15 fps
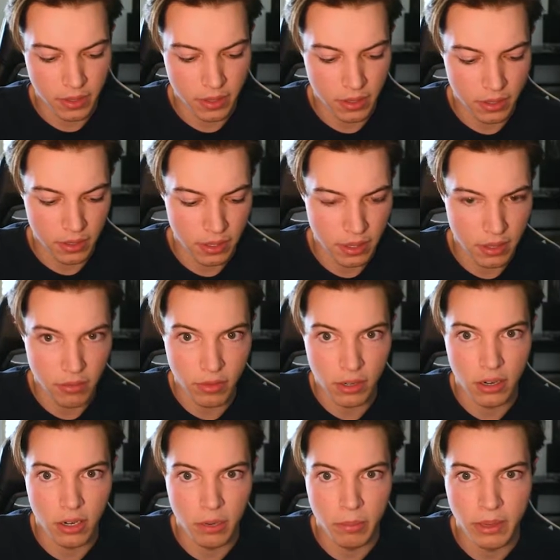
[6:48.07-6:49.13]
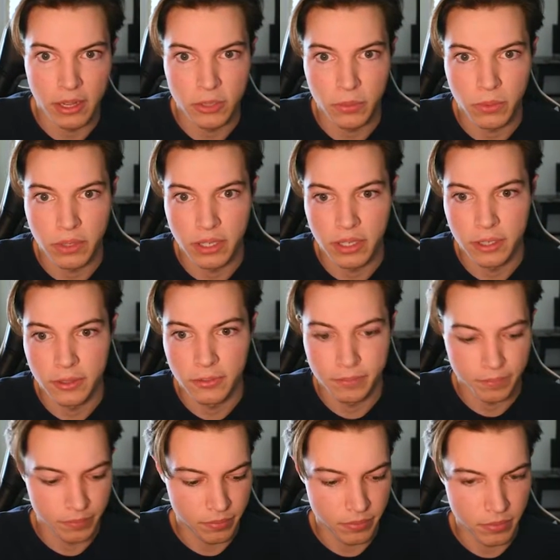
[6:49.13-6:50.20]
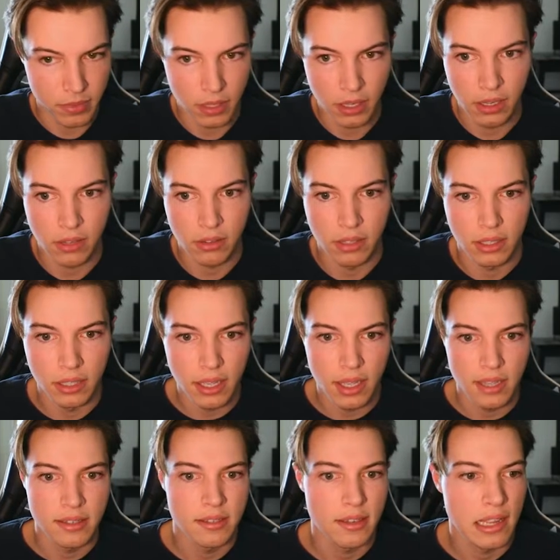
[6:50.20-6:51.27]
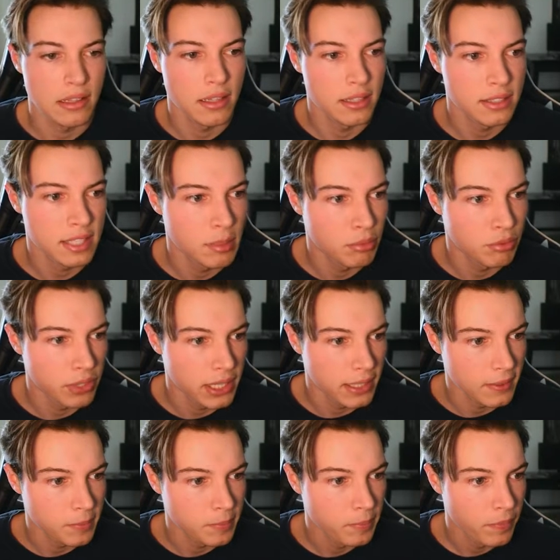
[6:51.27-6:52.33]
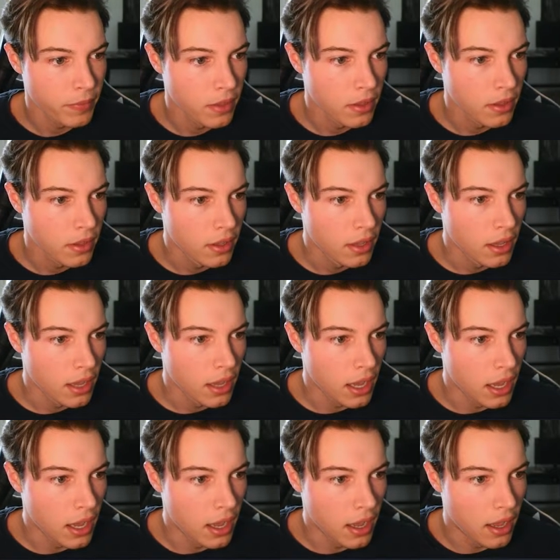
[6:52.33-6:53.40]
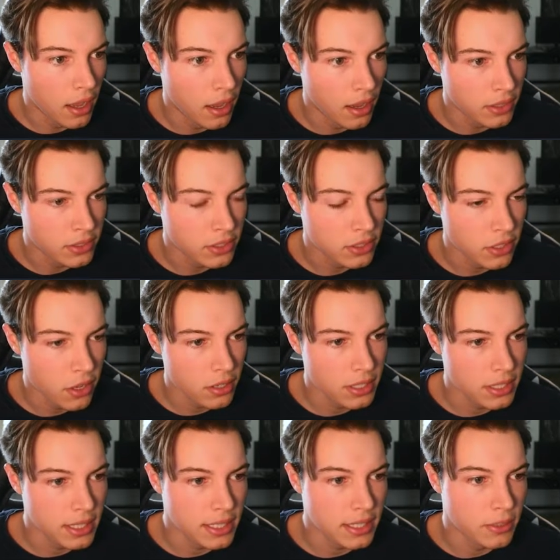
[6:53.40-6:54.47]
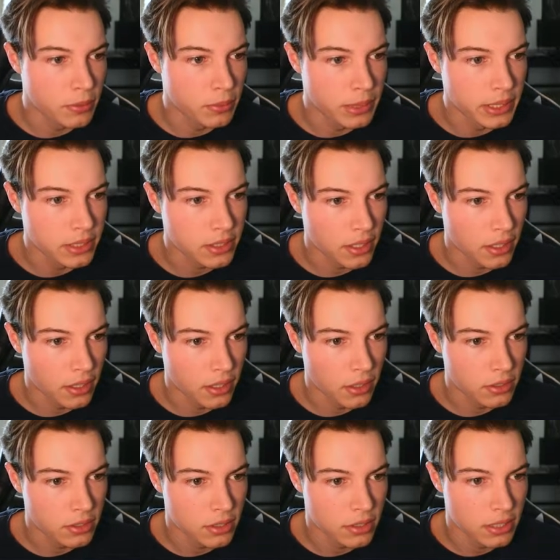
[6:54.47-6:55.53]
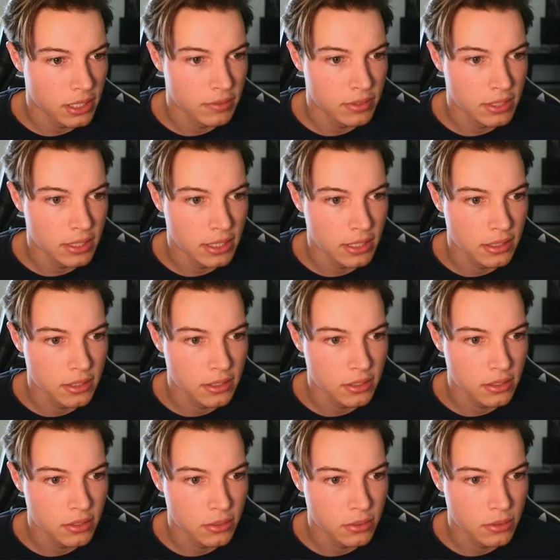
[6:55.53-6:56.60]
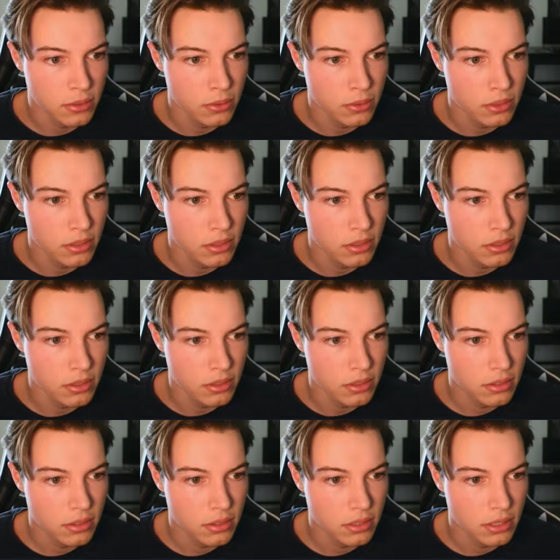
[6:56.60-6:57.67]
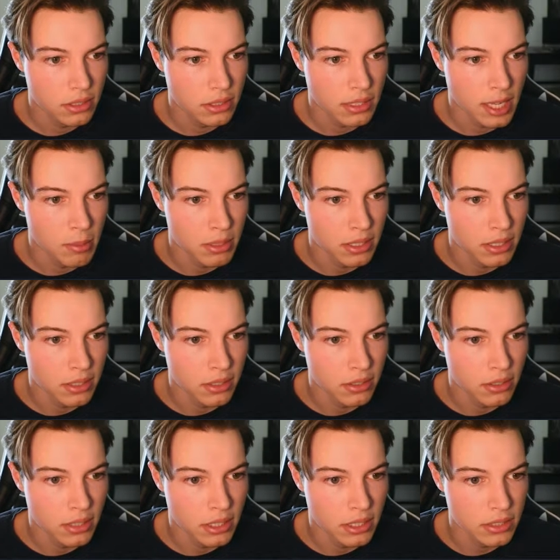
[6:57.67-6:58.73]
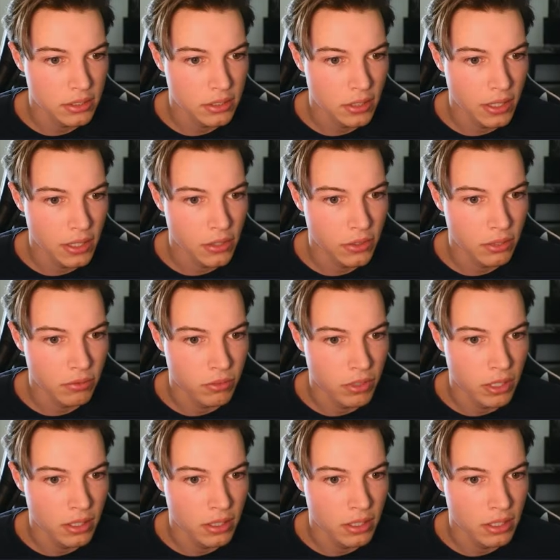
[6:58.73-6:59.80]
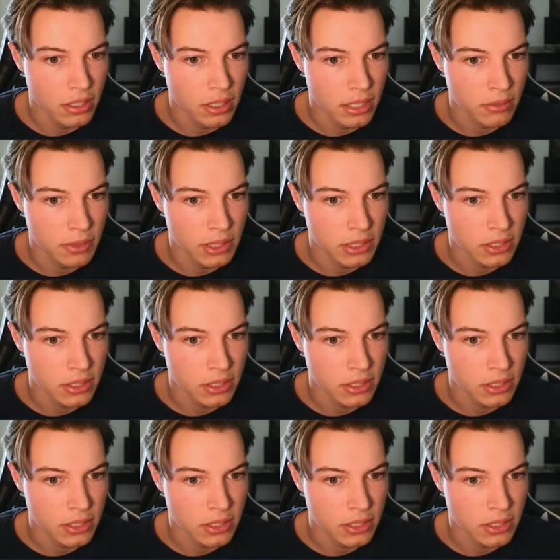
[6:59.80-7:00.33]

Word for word: Give it our password here. Click yes, and let's keep reading. Uh, install need restart alternatively to Debian goodies so that you can run need restart